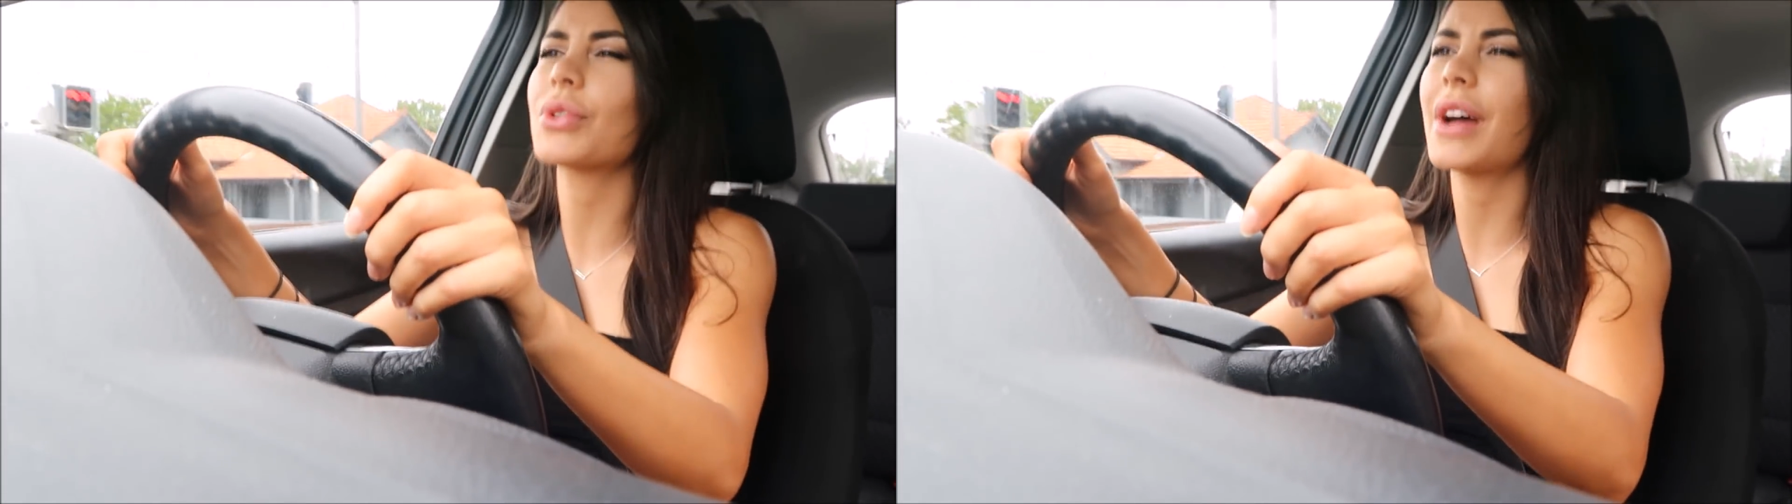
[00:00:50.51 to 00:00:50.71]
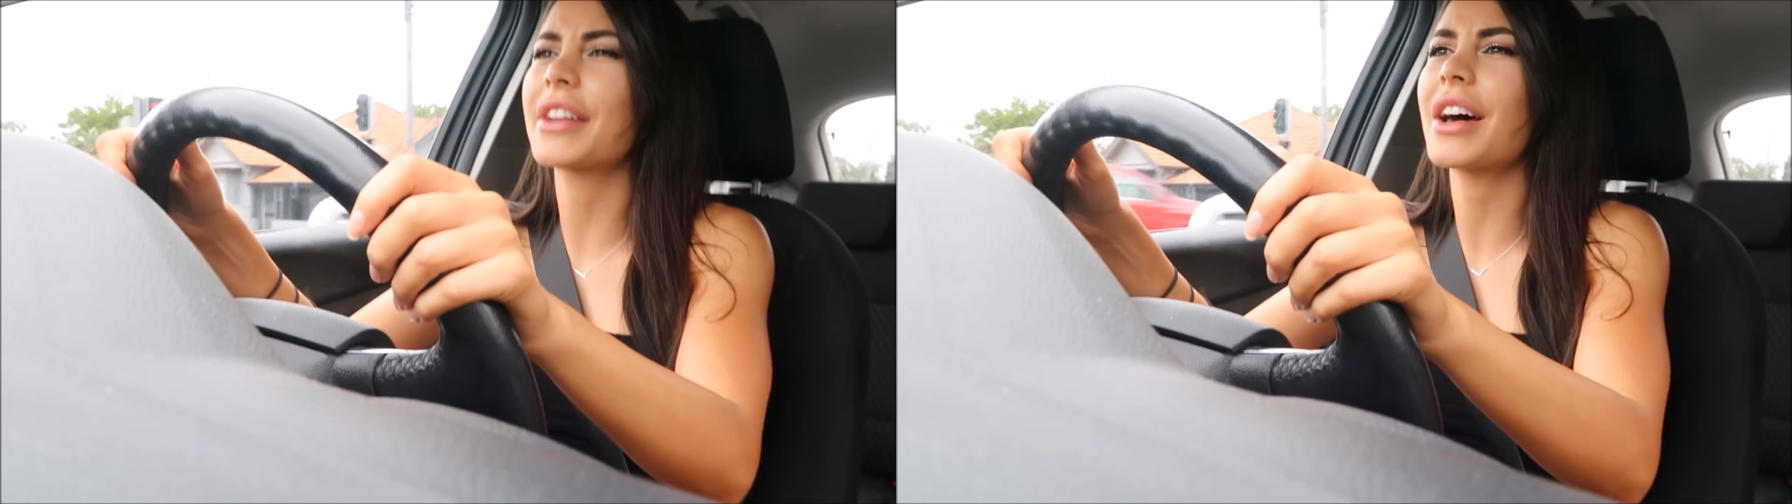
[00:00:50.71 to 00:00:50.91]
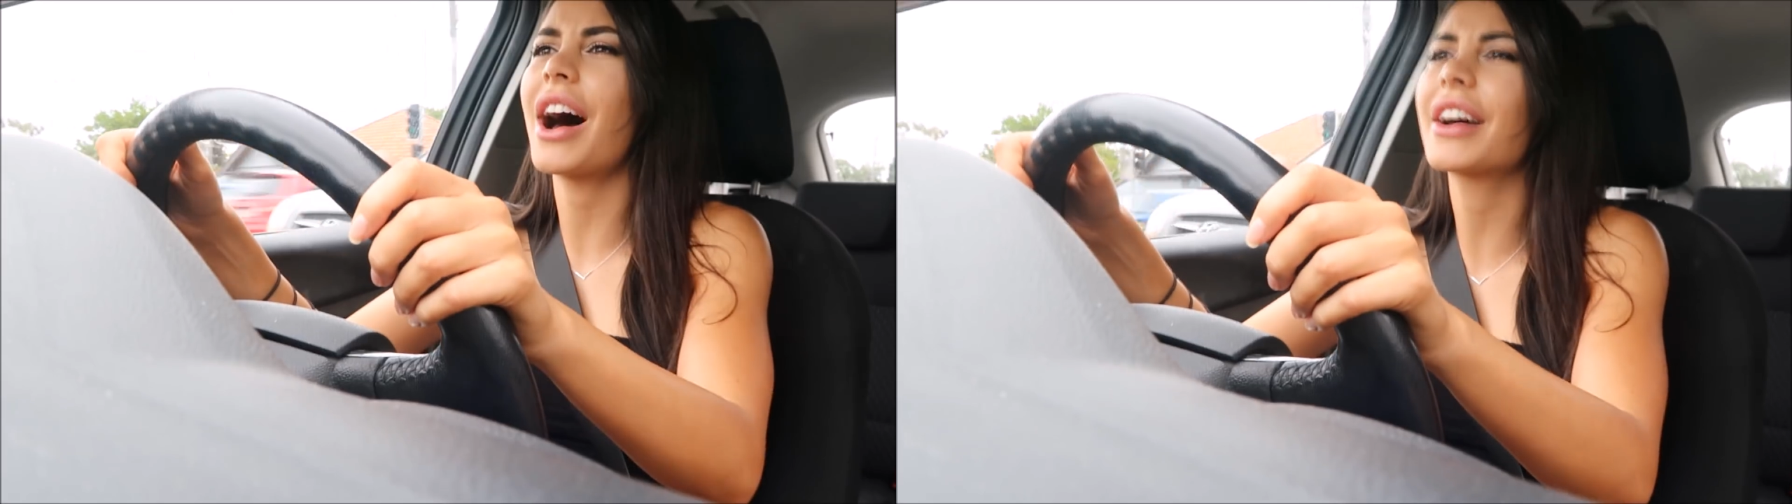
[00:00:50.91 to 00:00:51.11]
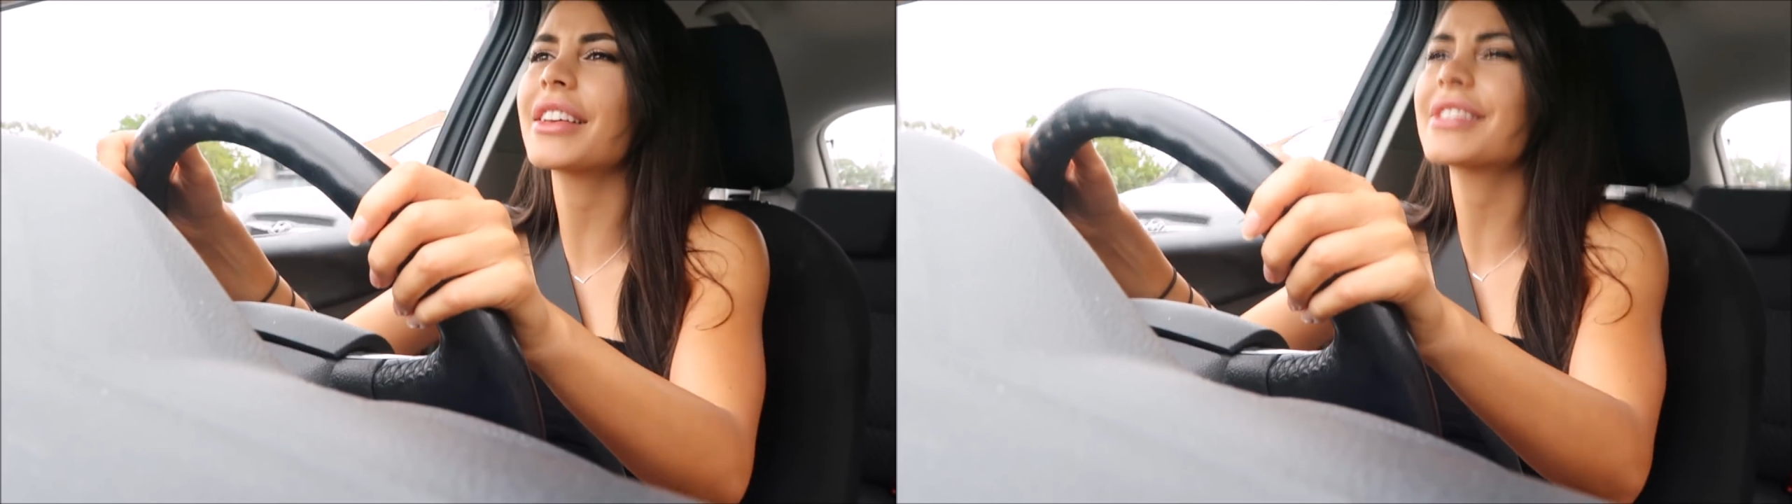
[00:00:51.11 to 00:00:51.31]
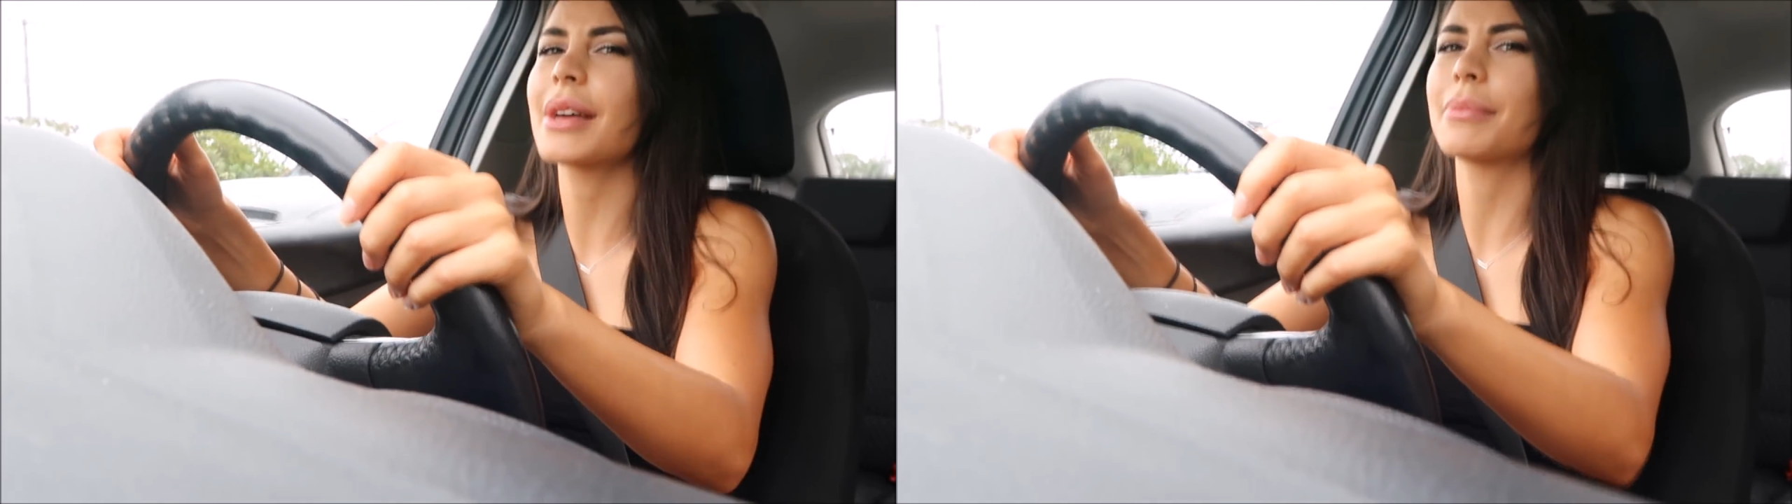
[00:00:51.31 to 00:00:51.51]
around
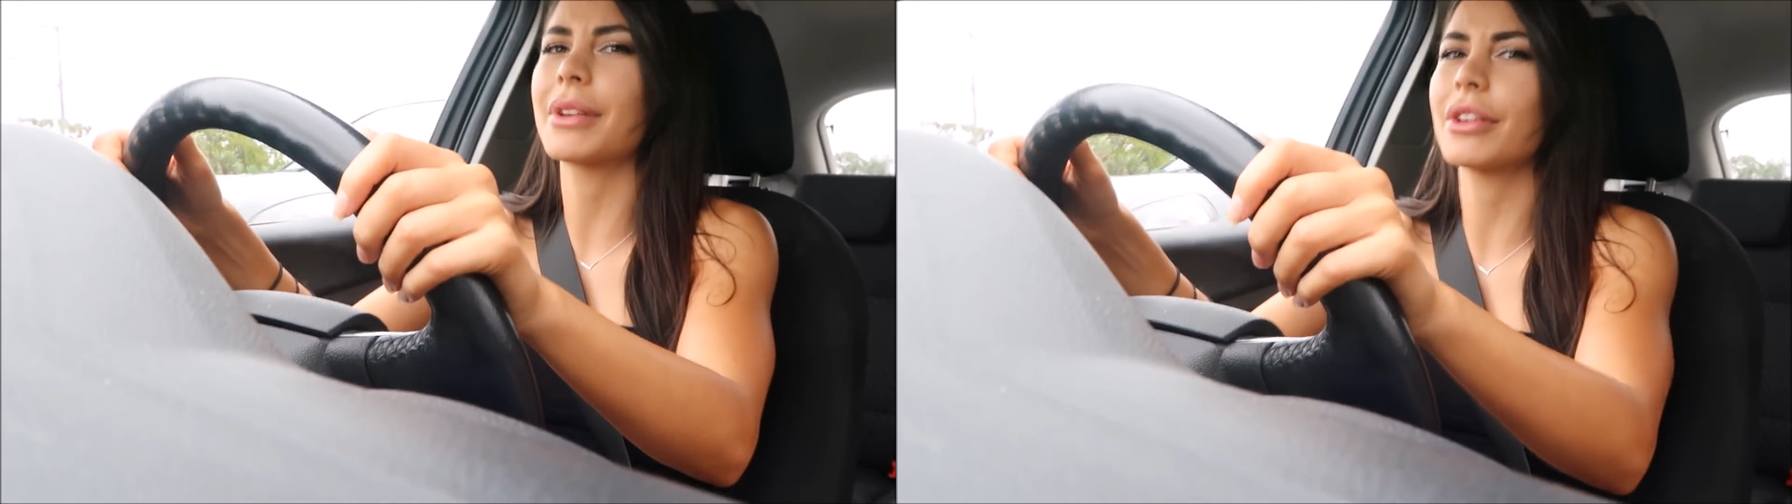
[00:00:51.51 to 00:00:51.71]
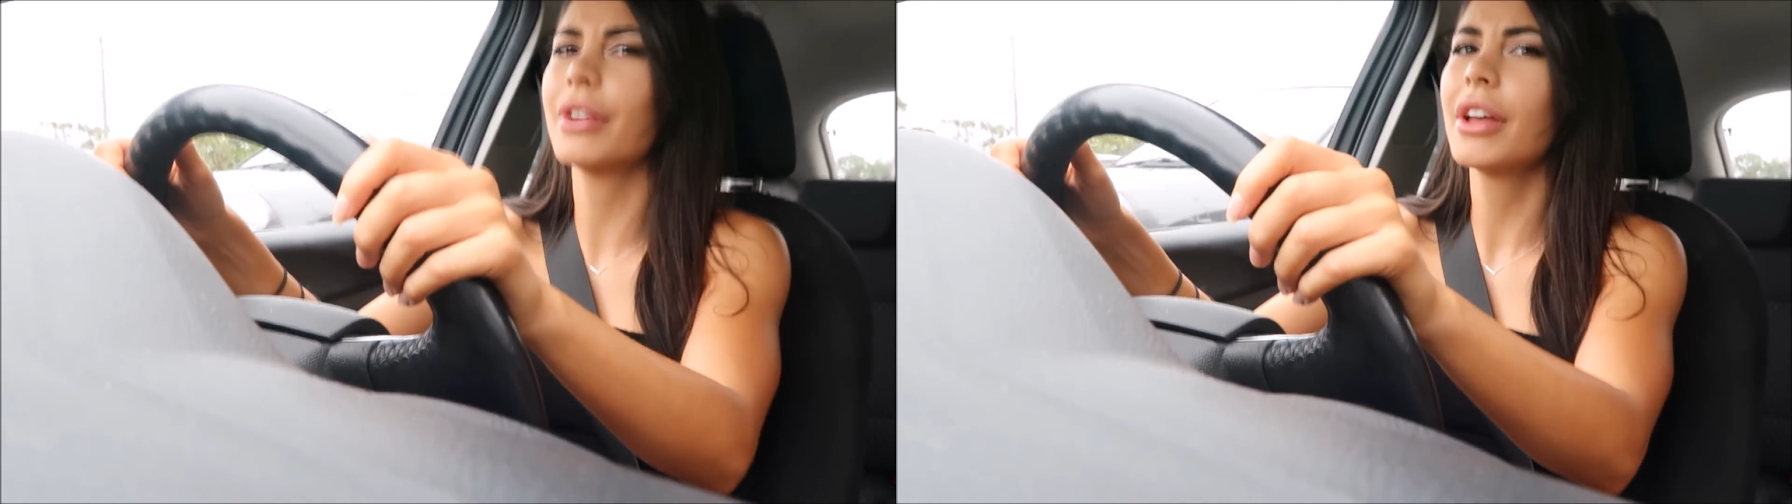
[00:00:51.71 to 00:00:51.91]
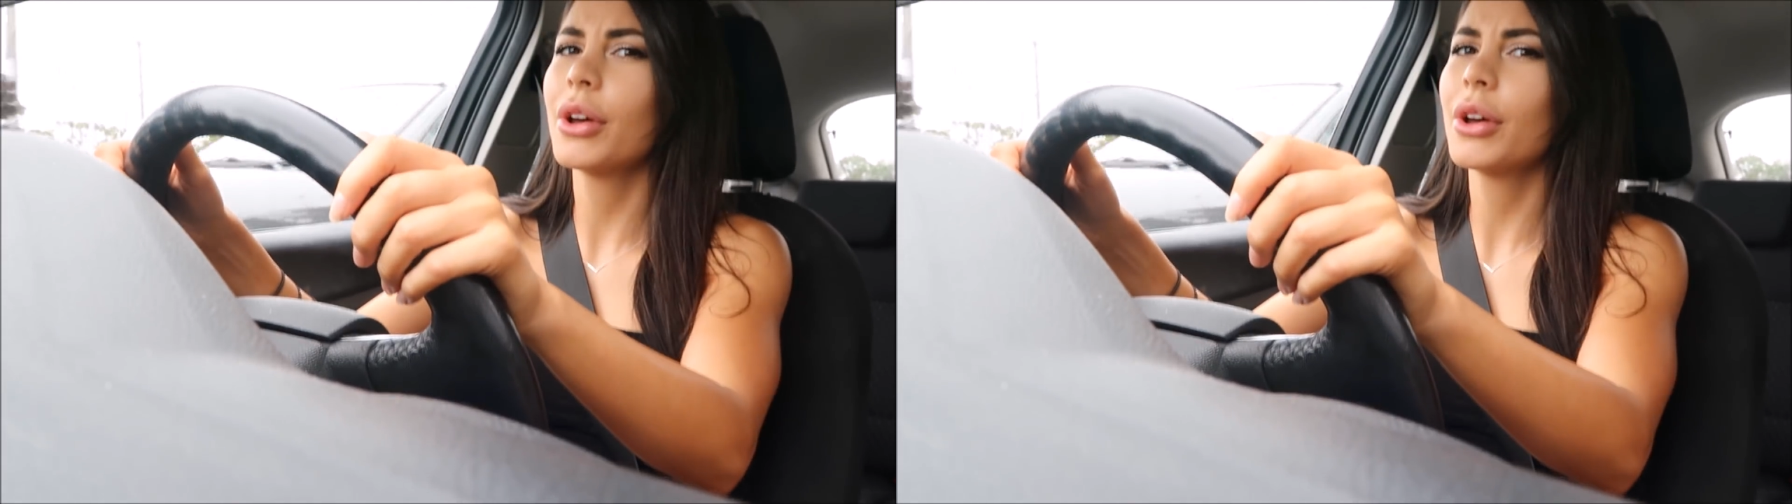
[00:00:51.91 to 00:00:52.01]
hugging somebody